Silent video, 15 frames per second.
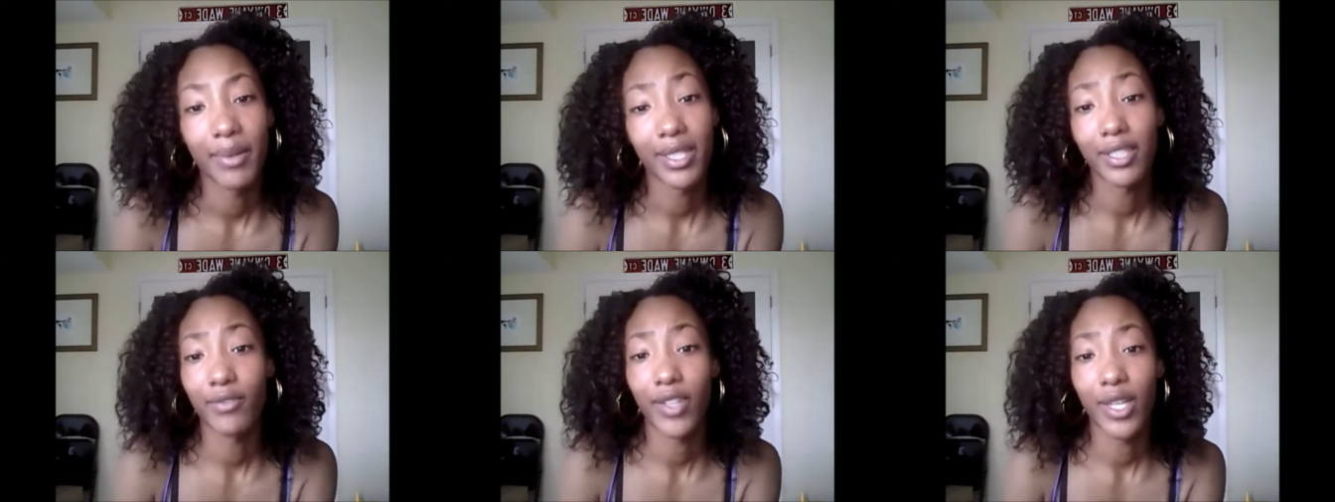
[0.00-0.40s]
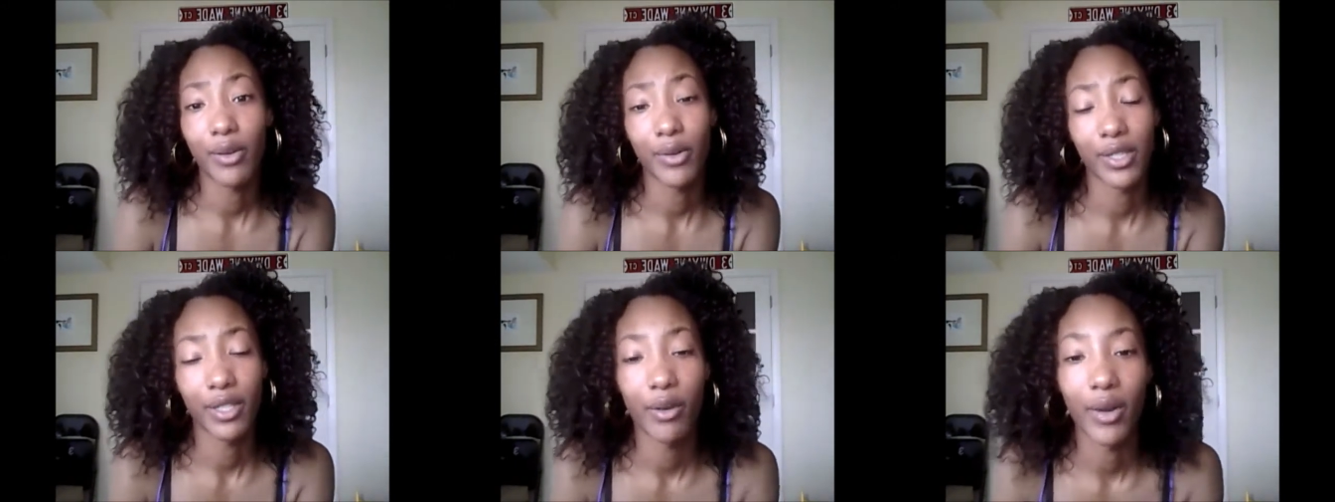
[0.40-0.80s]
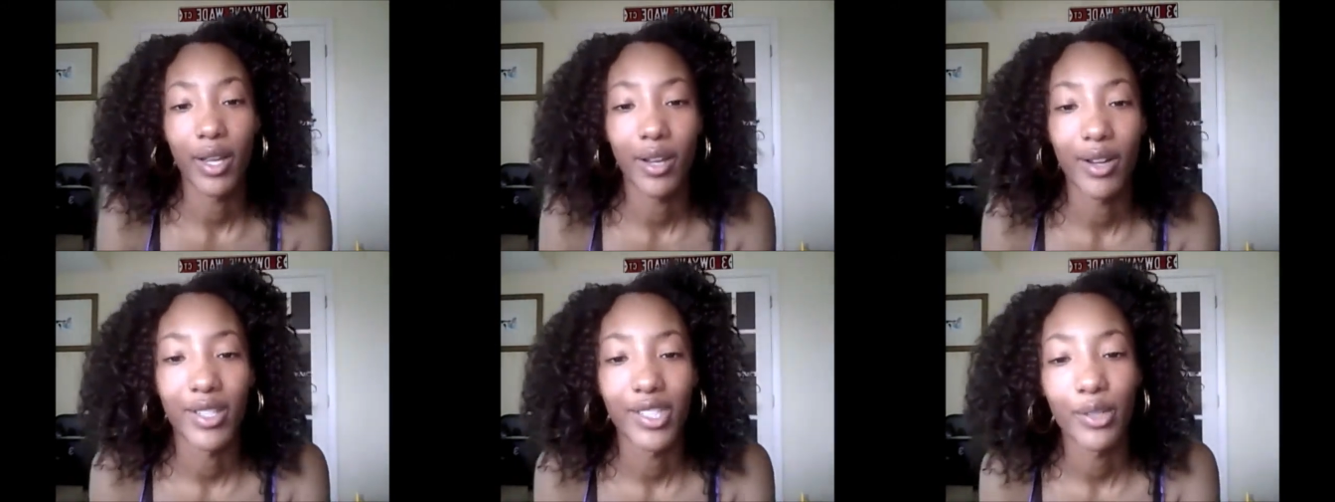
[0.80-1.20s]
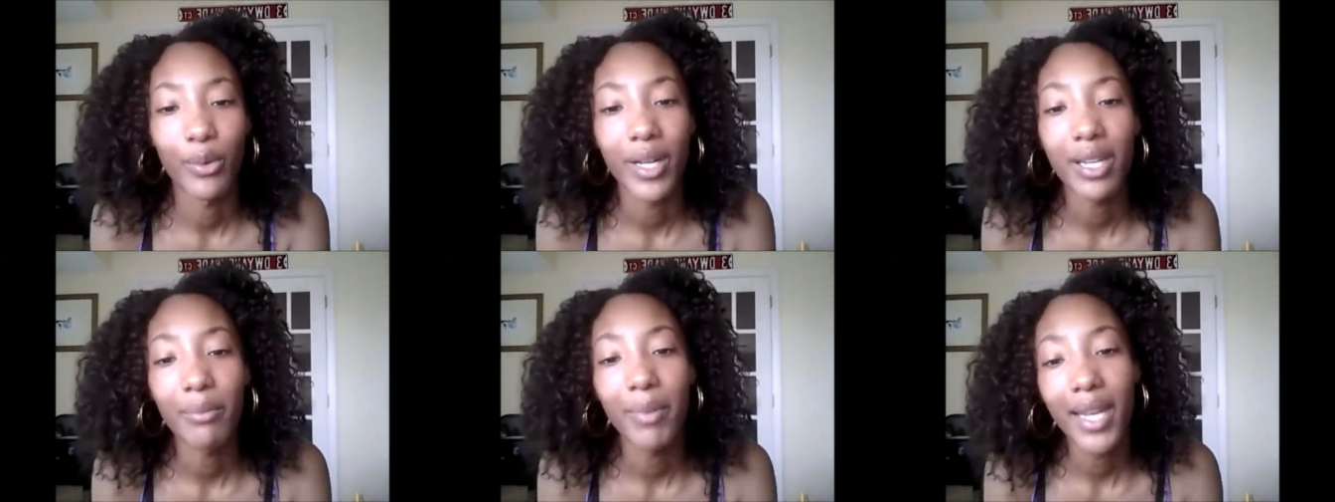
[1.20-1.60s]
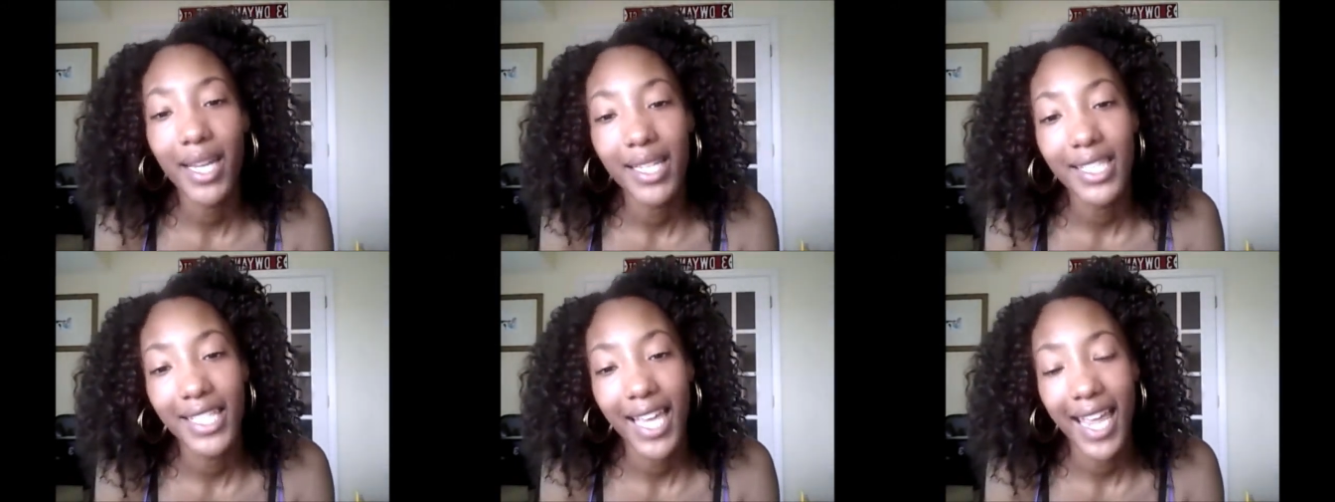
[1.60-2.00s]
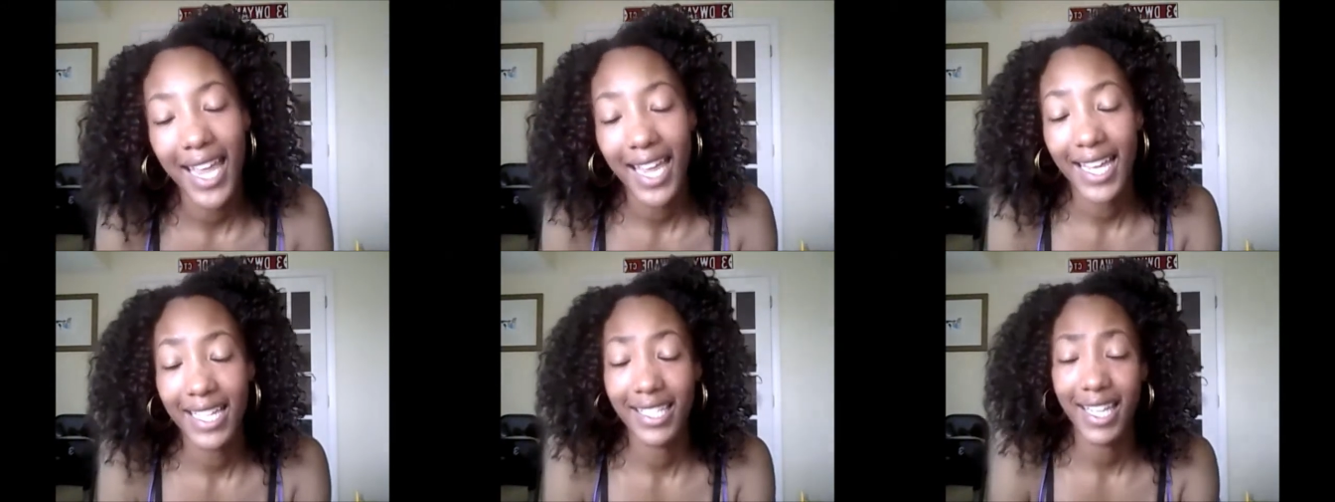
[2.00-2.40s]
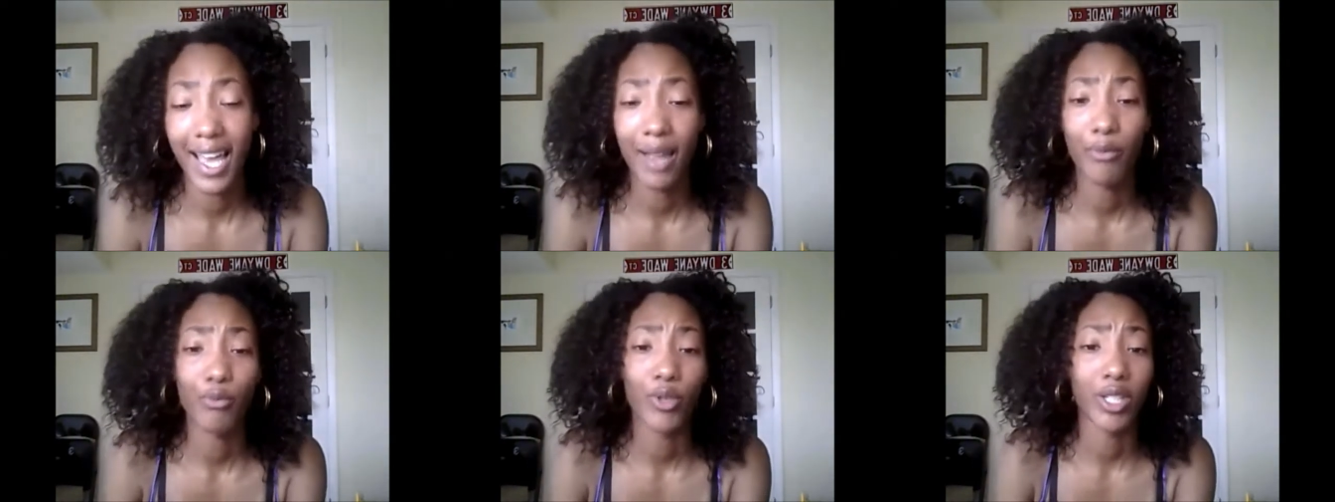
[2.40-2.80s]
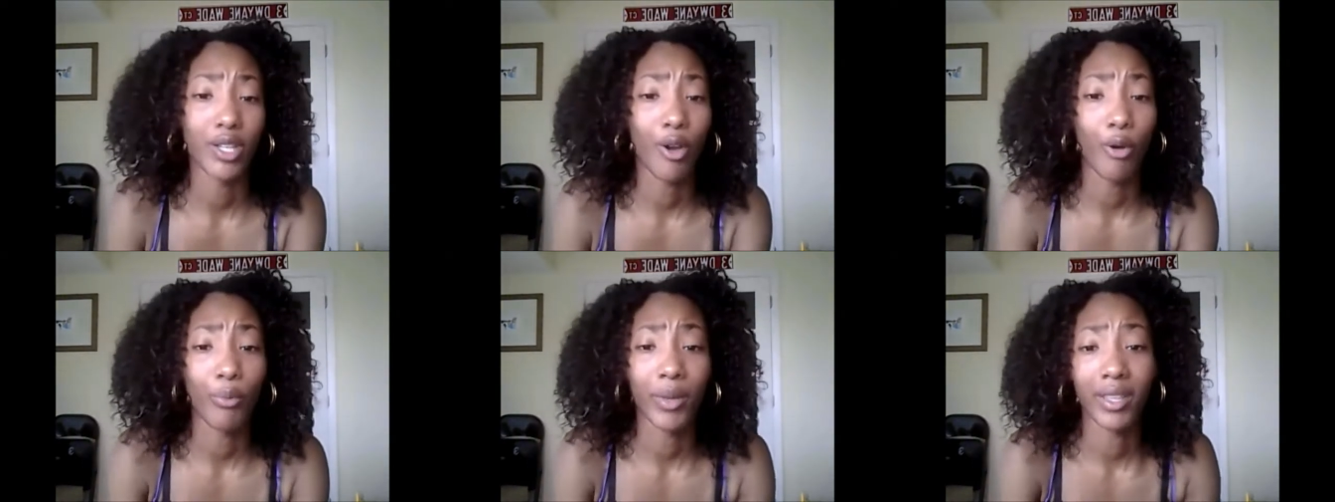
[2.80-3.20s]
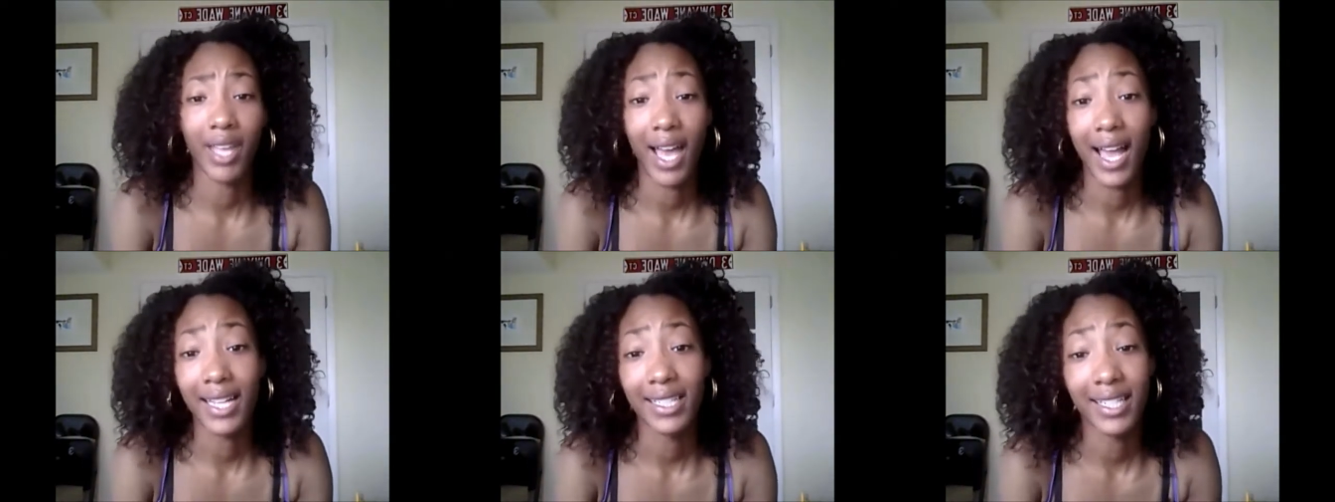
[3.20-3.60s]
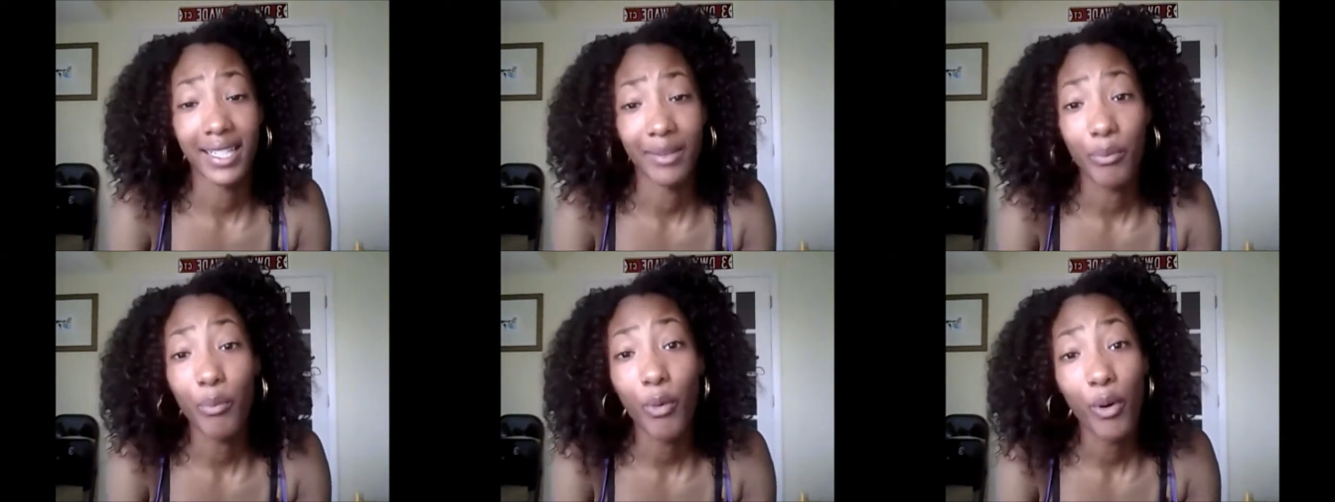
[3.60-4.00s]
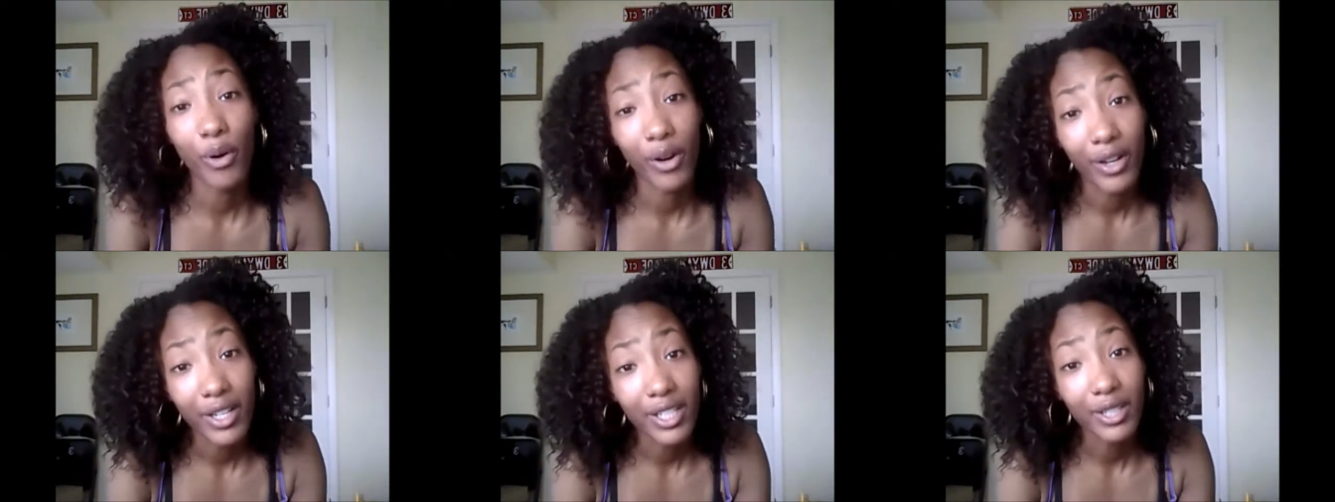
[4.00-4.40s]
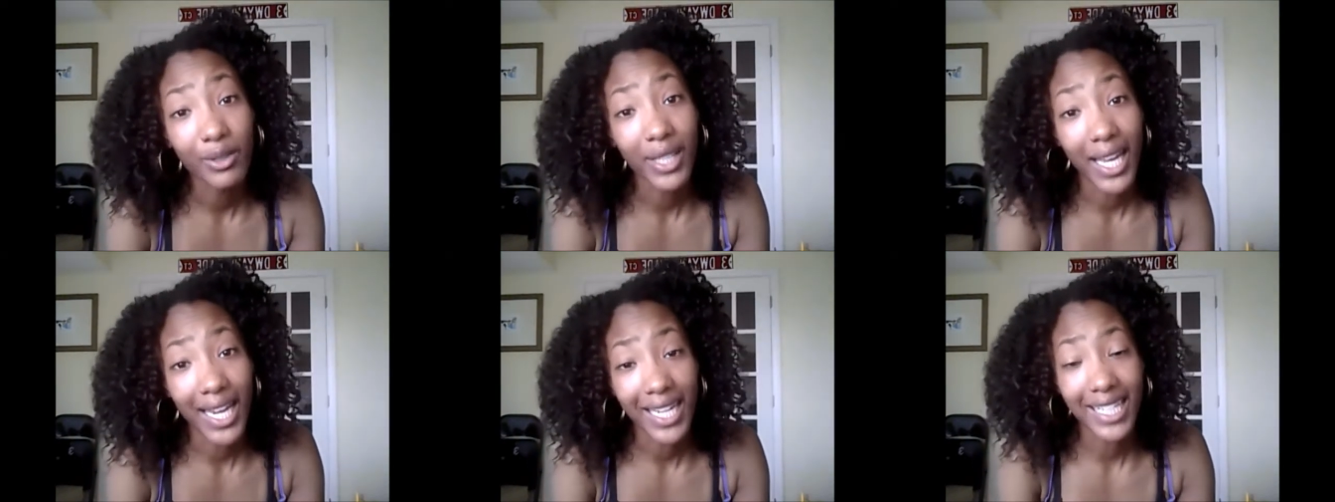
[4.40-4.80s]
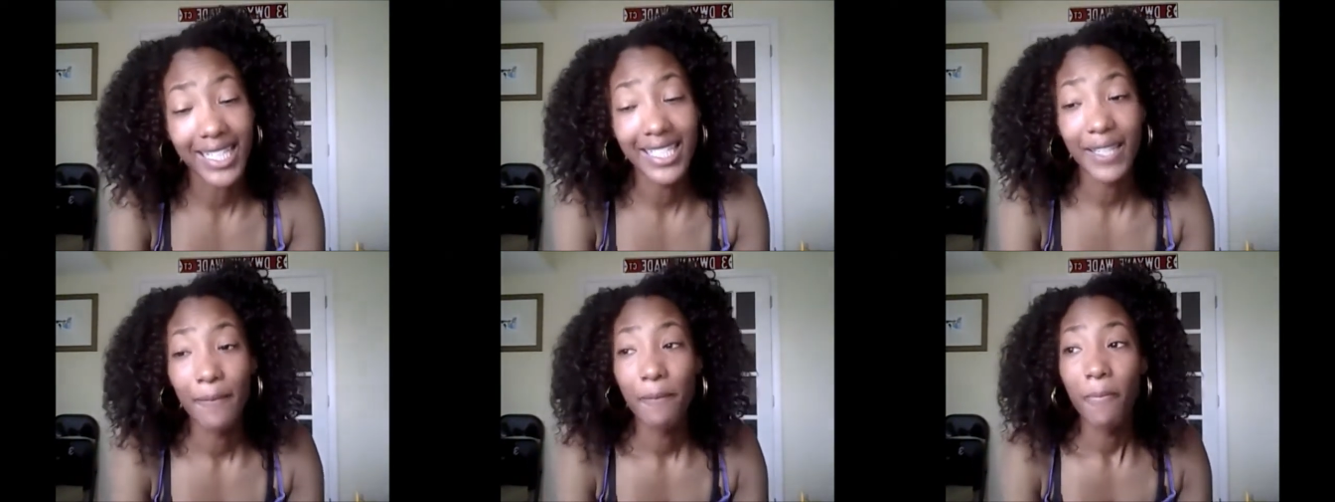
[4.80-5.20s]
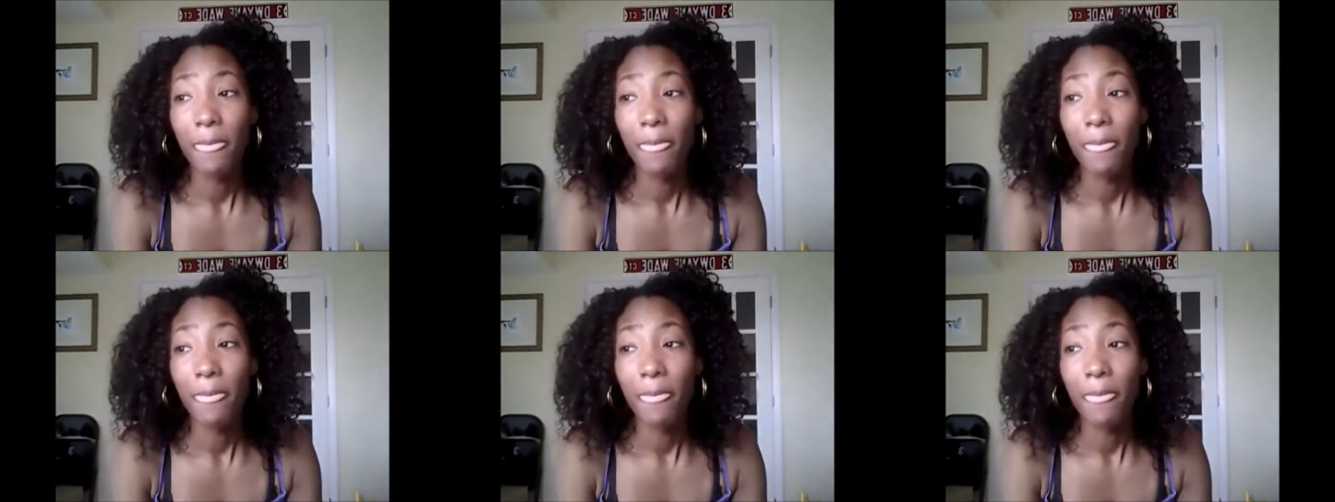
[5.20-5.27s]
This video is going on 20 minutes, and I'm really hoping that I didn't bore you ladies